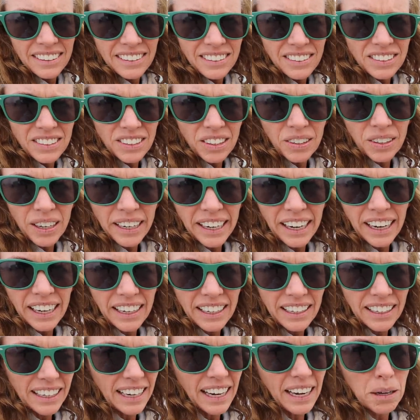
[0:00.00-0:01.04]
So I
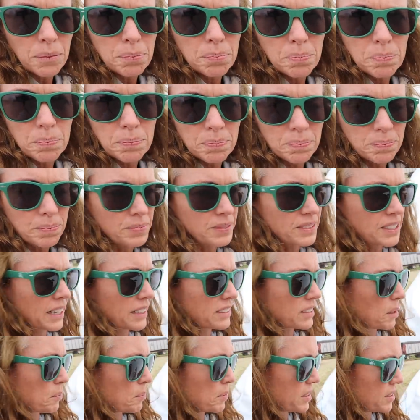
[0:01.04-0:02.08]
gotta kind of
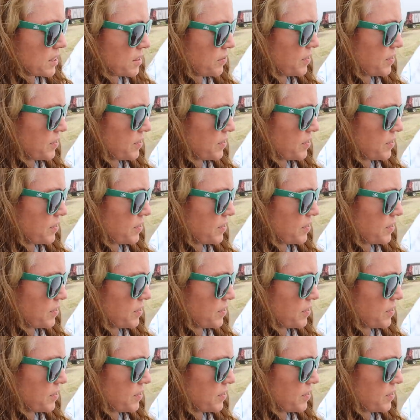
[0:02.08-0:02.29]
take some of this